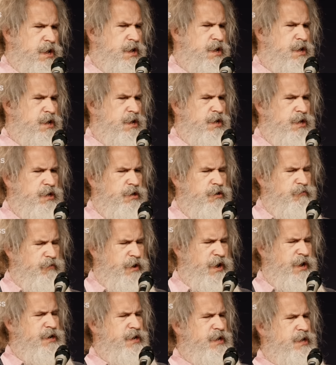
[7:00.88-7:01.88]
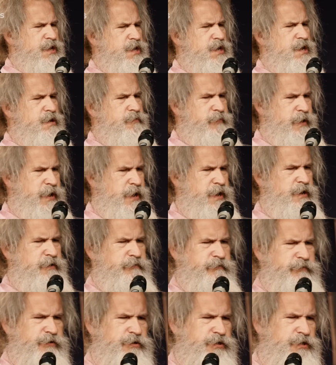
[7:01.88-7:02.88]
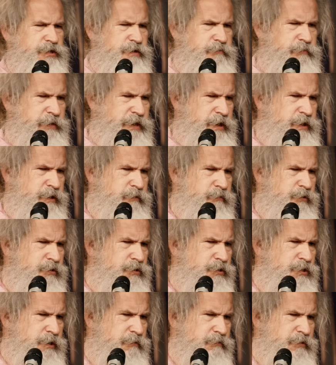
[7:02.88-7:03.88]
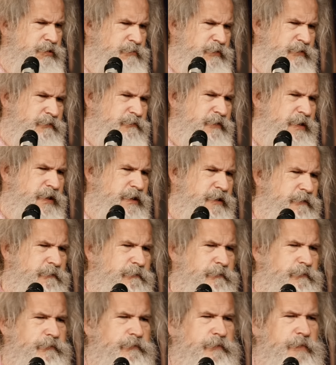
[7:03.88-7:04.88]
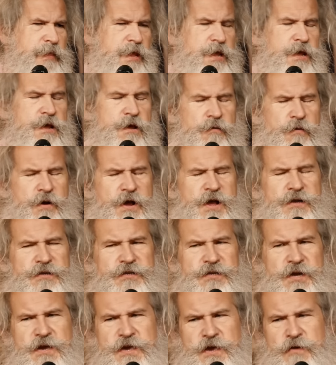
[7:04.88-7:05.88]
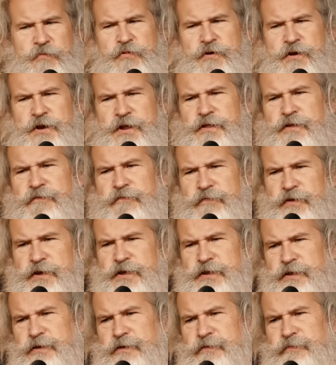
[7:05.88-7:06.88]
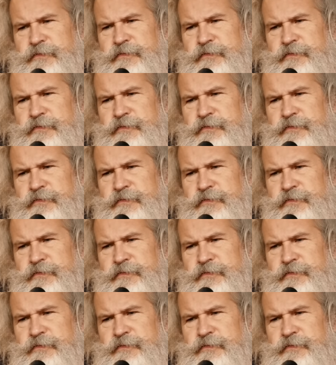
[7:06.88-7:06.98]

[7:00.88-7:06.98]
uh, Rodney, a man of your seen caliber, drives the minivan. Oh, yes, I keep one in the fleet.